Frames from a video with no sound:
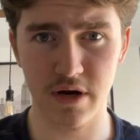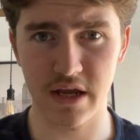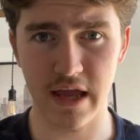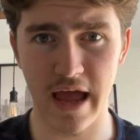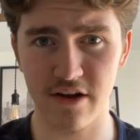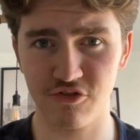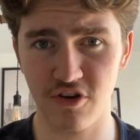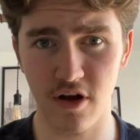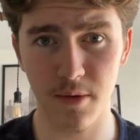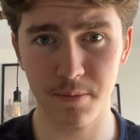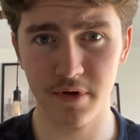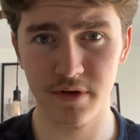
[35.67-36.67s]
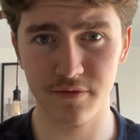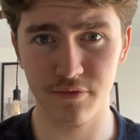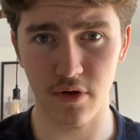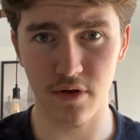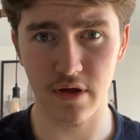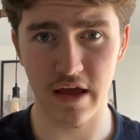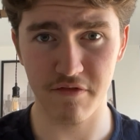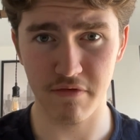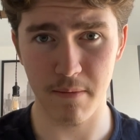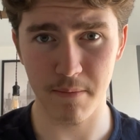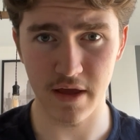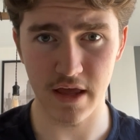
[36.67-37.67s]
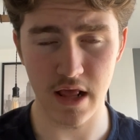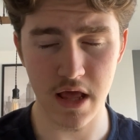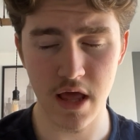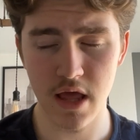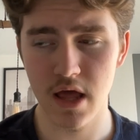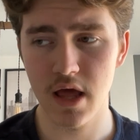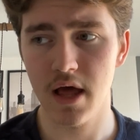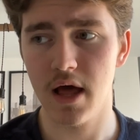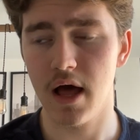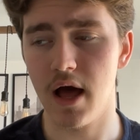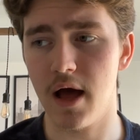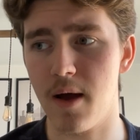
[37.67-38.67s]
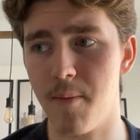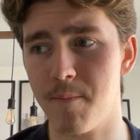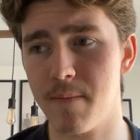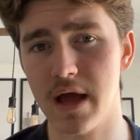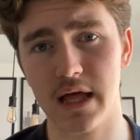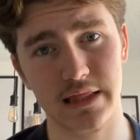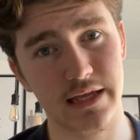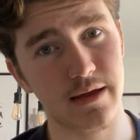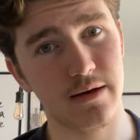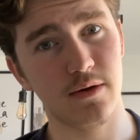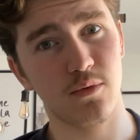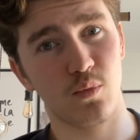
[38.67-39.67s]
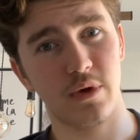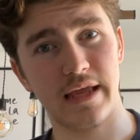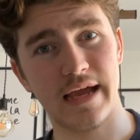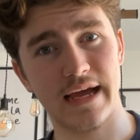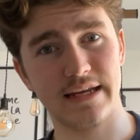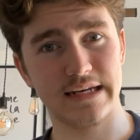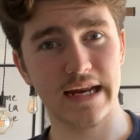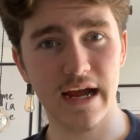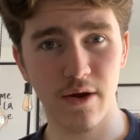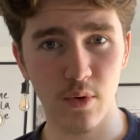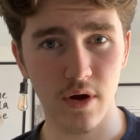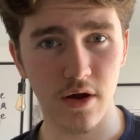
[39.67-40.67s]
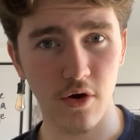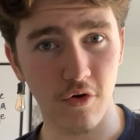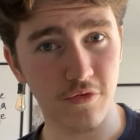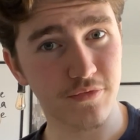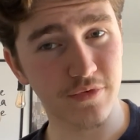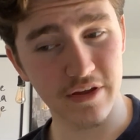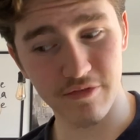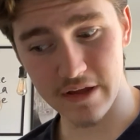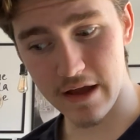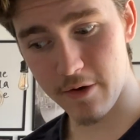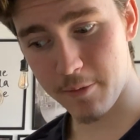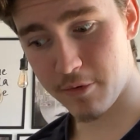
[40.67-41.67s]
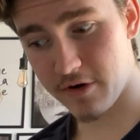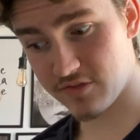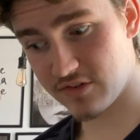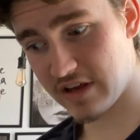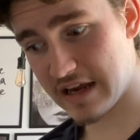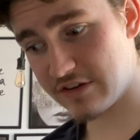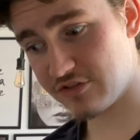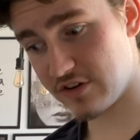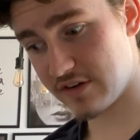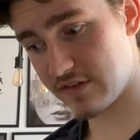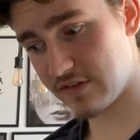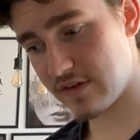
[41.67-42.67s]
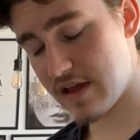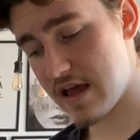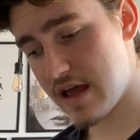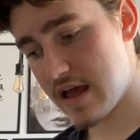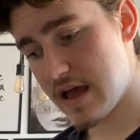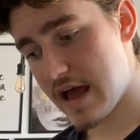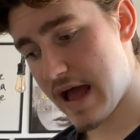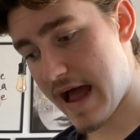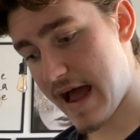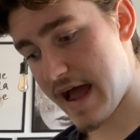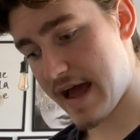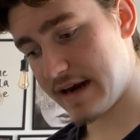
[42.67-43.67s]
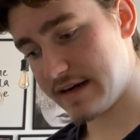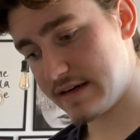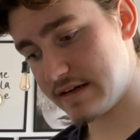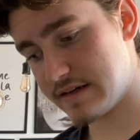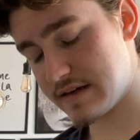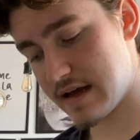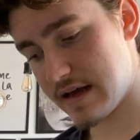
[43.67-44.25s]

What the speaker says: catch up for FMP, and then we had an hour of giving our presentations, and